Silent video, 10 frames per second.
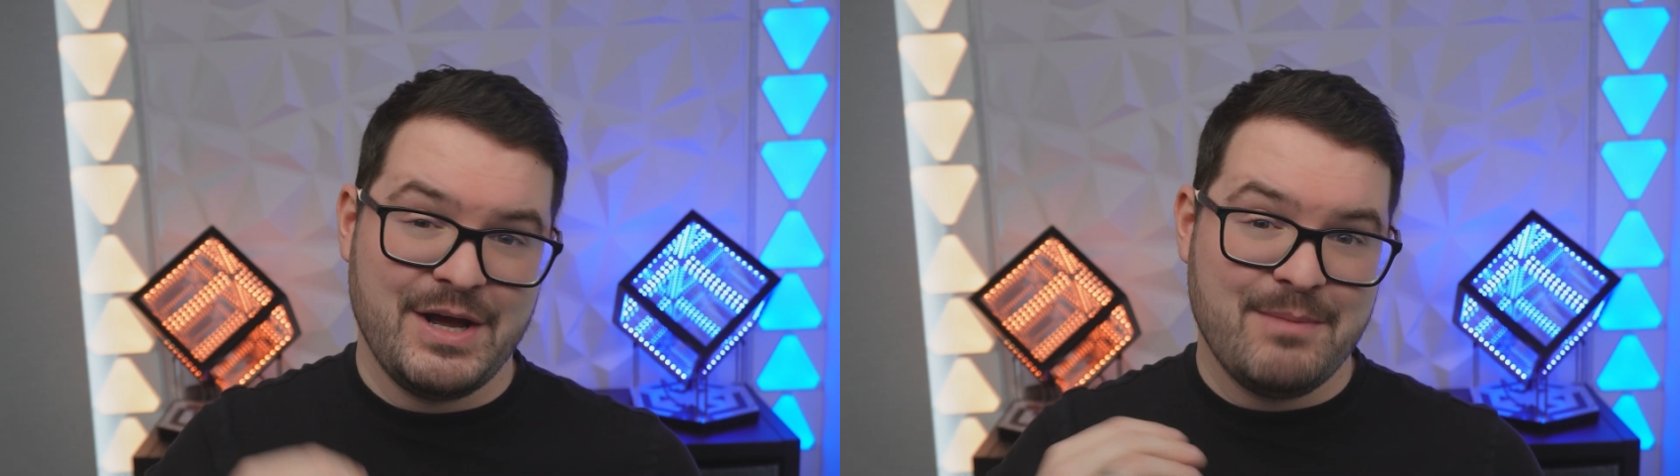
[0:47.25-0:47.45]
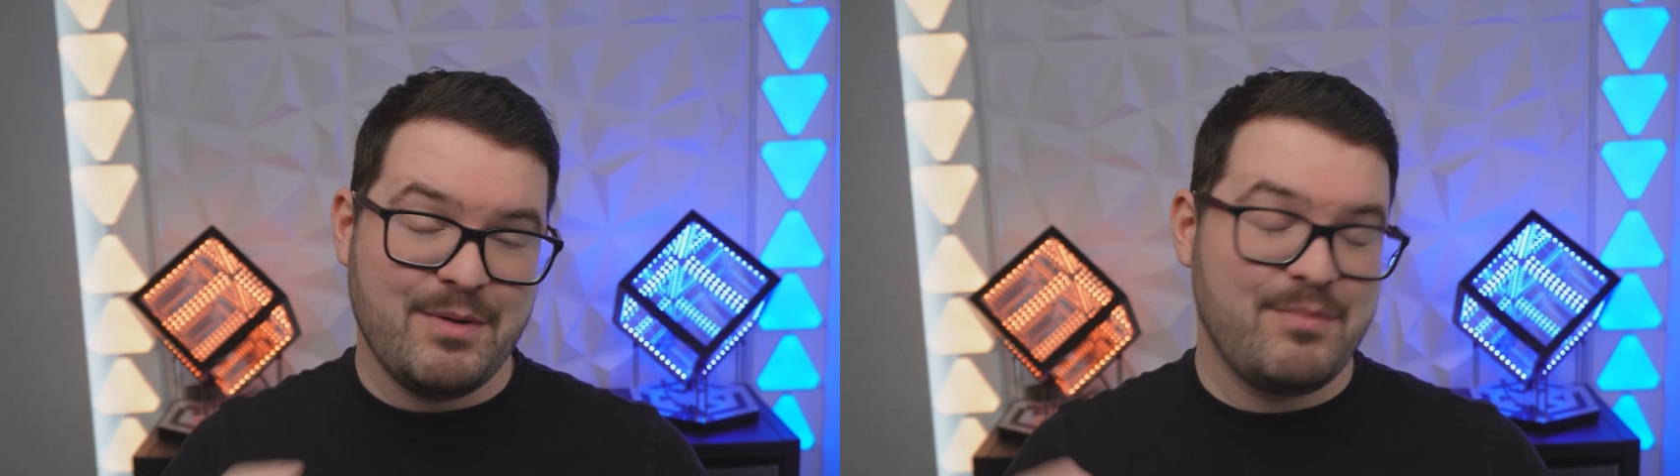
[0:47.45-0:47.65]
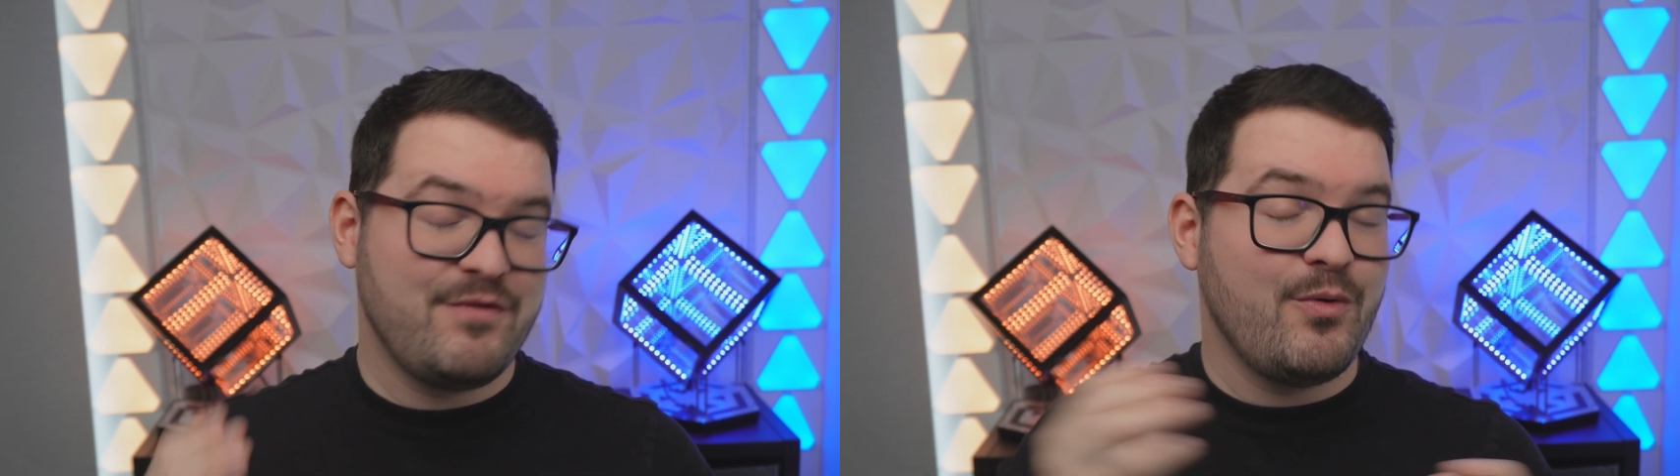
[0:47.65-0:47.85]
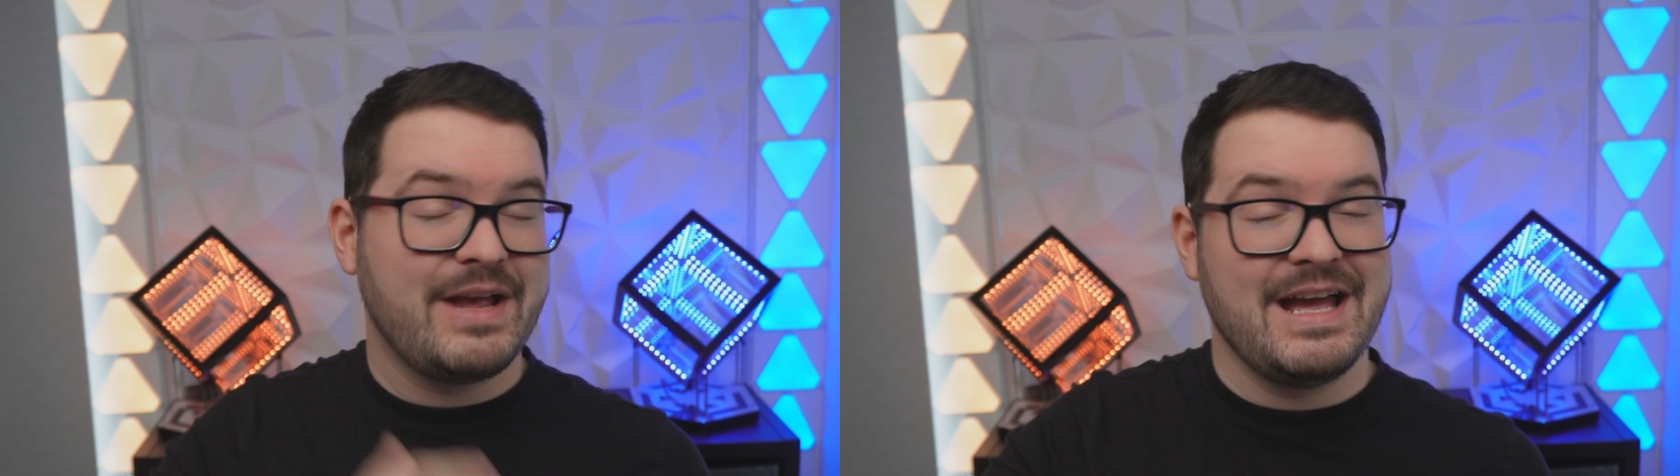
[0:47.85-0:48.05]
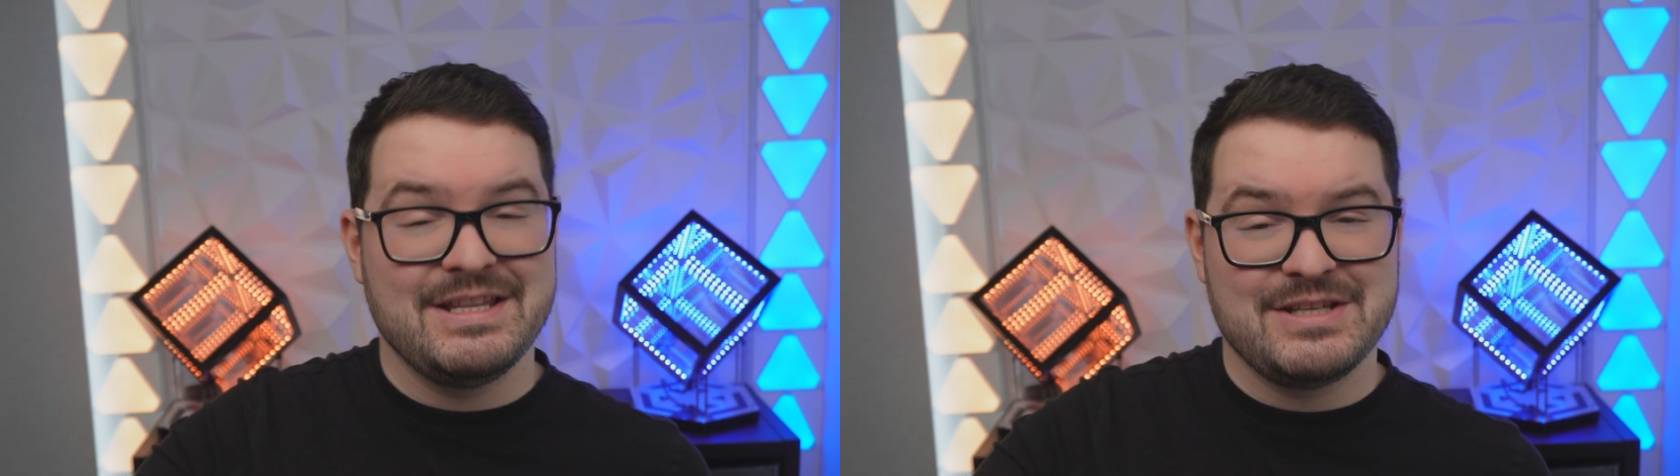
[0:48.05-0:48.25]
but before we
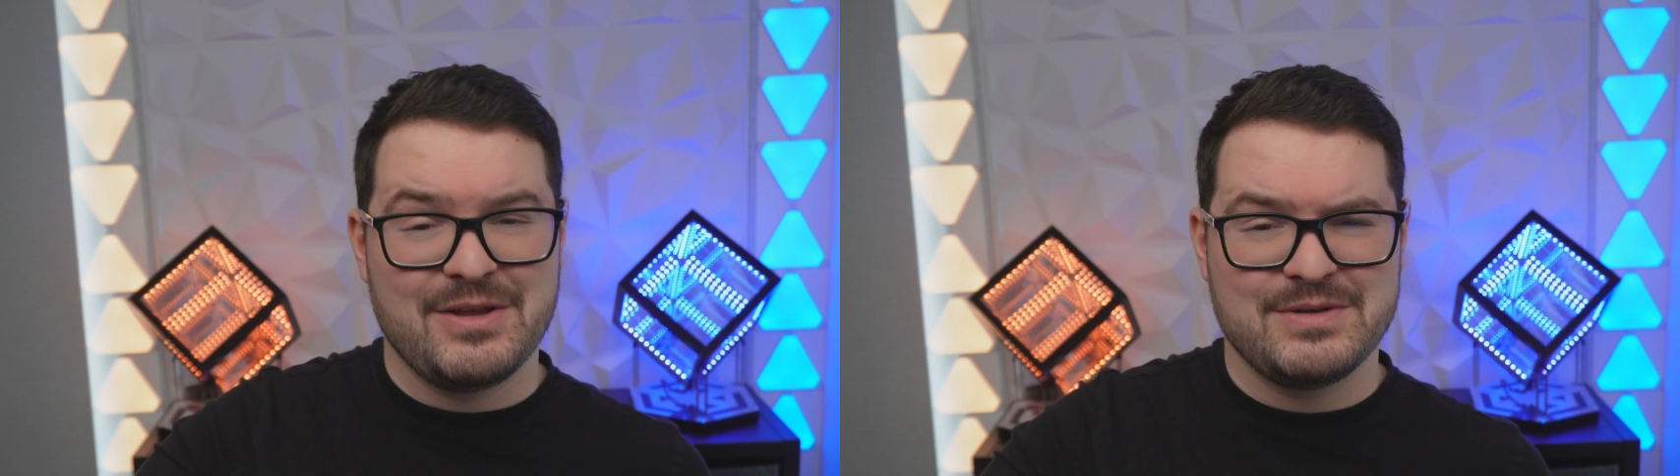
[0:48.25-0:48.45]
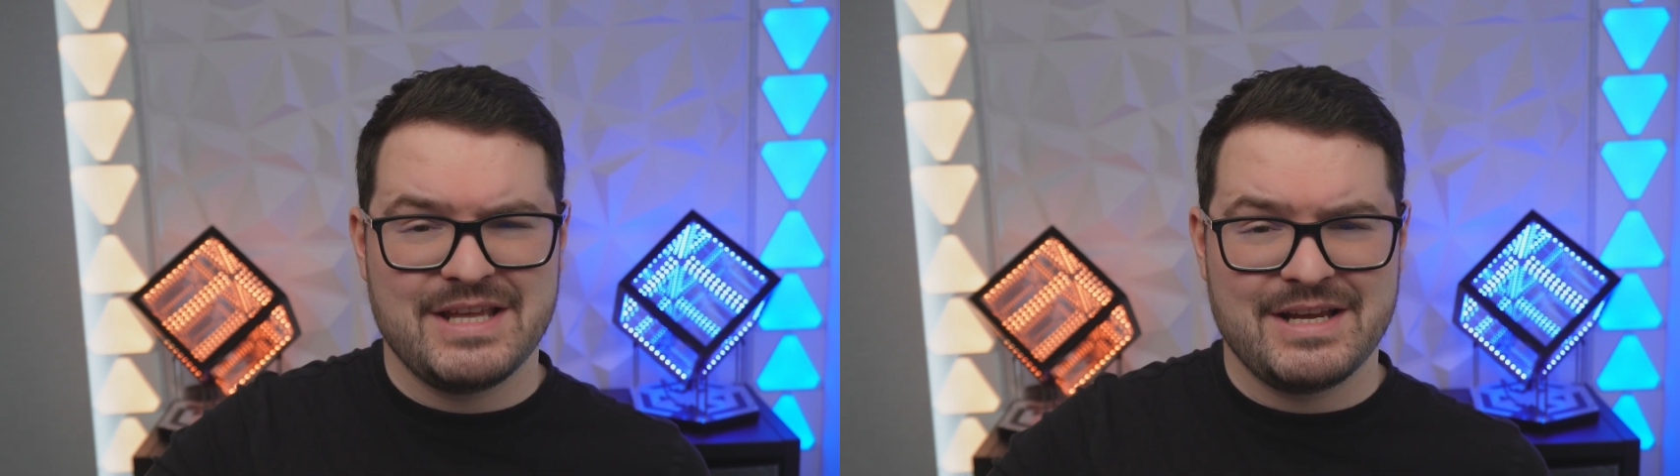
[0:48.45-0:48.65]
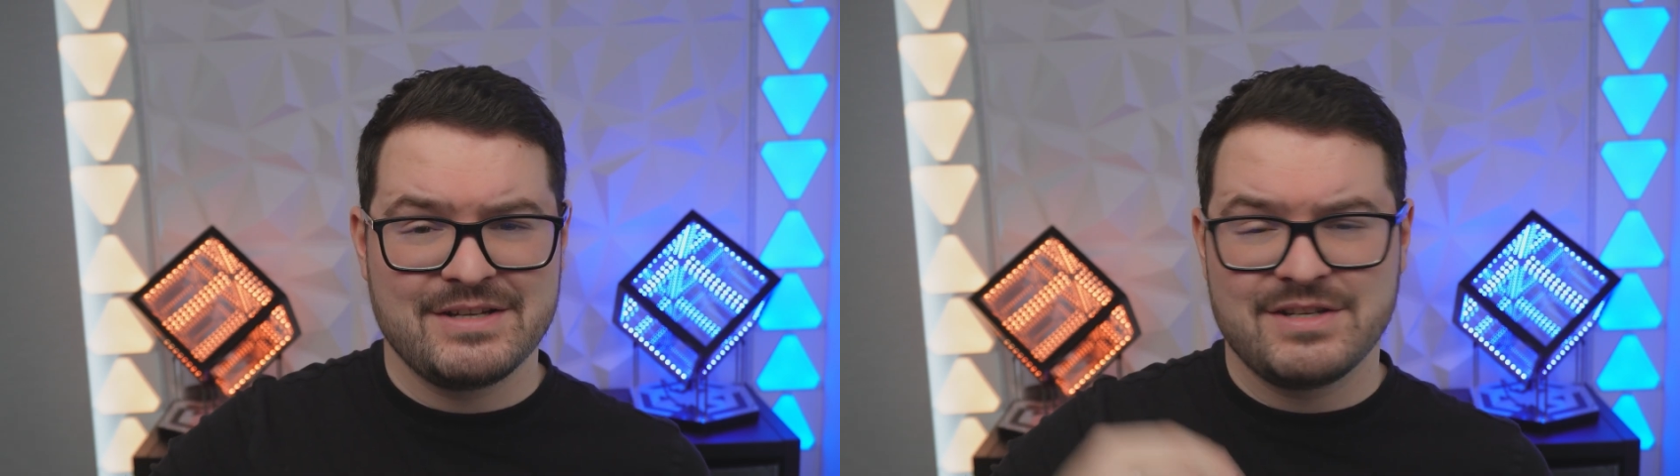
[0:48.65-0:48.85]
get into those things,